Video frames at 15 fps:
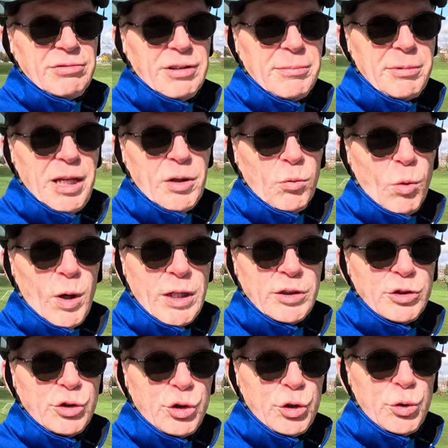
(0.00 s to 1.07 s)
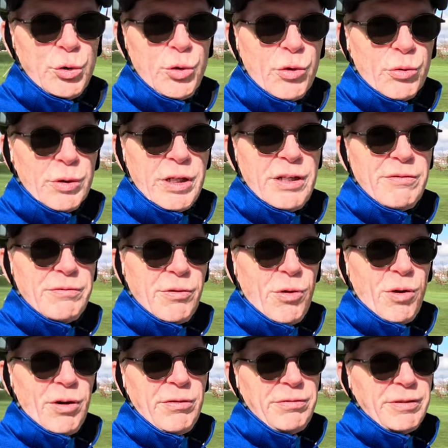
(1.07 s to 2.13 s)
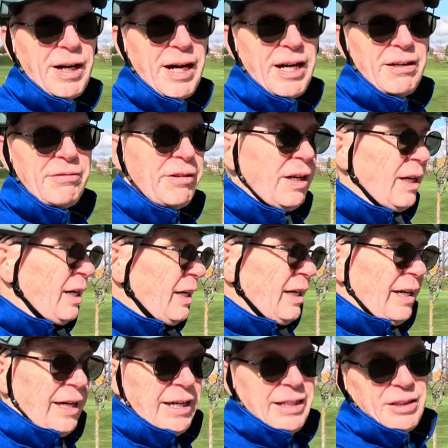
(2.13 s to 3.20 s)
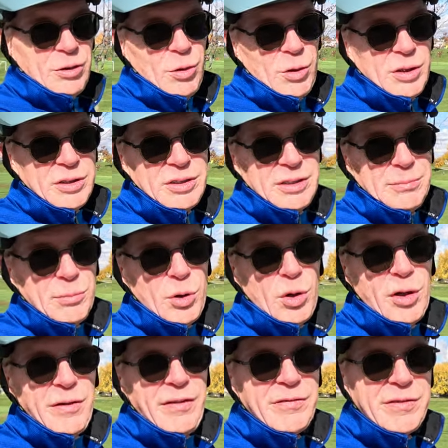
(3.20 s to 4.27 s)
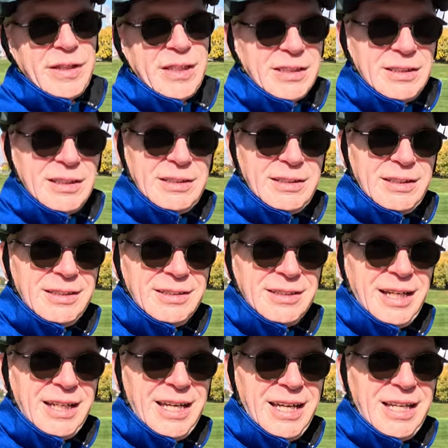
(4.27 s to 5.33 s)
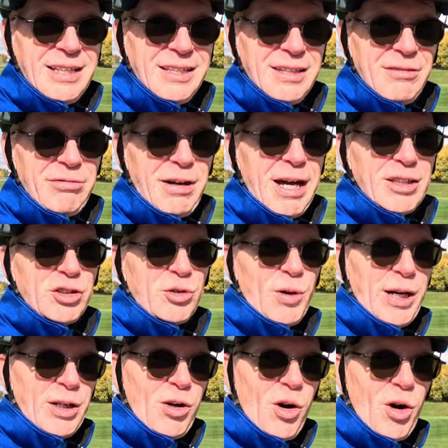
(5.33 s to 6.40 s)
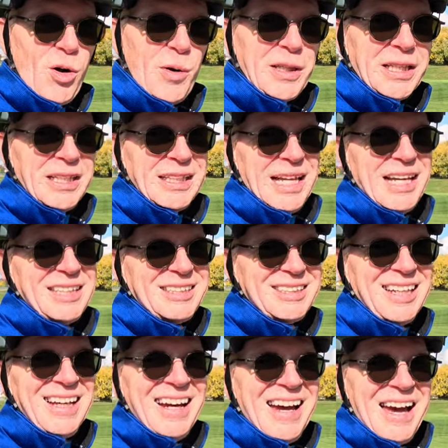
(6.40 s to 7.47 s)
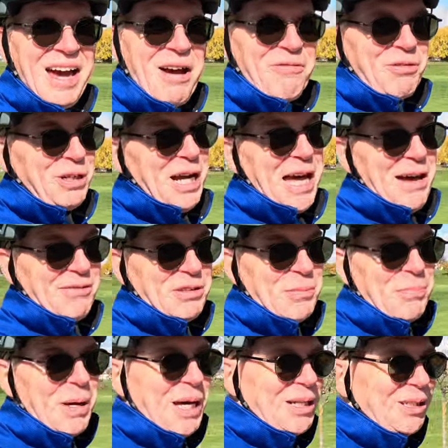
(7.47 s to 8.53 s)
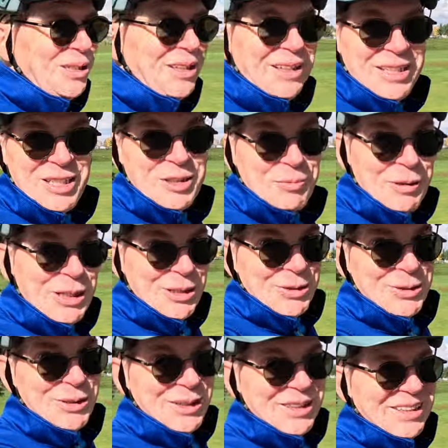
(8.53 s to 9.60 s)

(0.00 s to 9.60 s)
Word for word: from like 1, 2, 3, 4, 5, and of course the more of the assistance I get, the faster I go and the less effort I have to pedal. It's pretty cool.